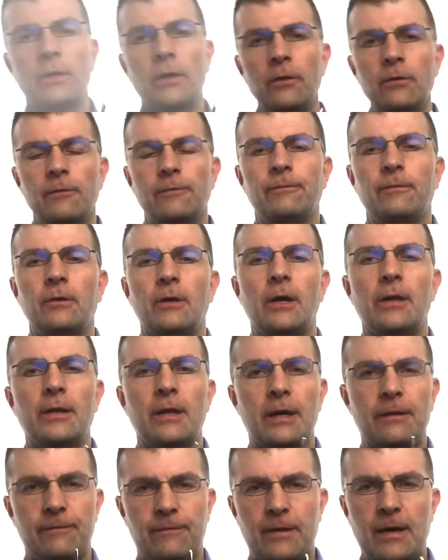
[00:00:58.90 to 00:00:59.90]
another flaw
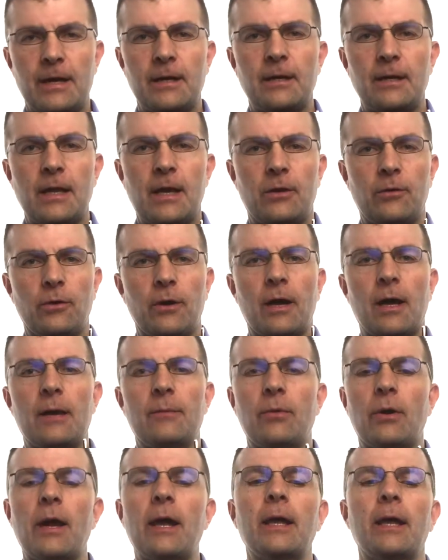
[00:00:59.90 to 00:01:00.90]
that I find in that
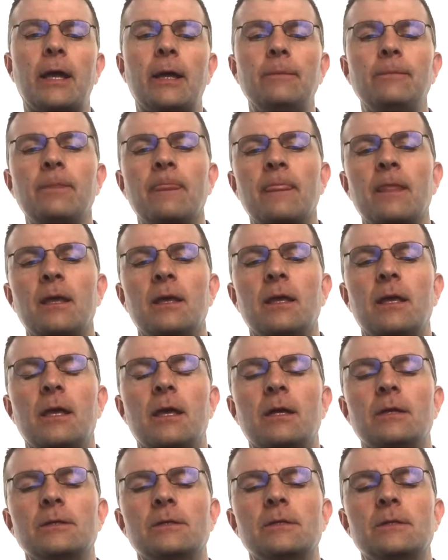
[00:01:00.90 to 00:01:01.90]
hook-on bracket
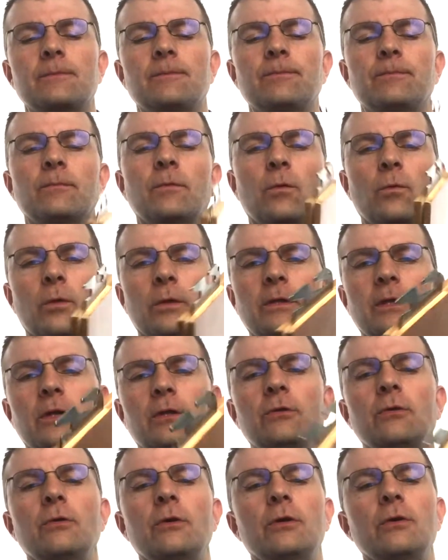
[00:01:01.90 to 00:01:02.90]
is what they
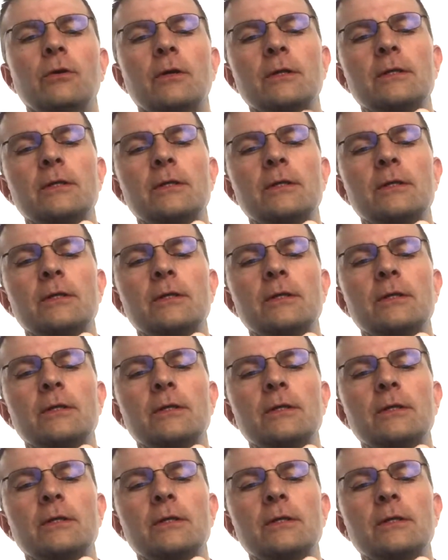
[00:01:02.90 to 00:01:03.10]
do, and you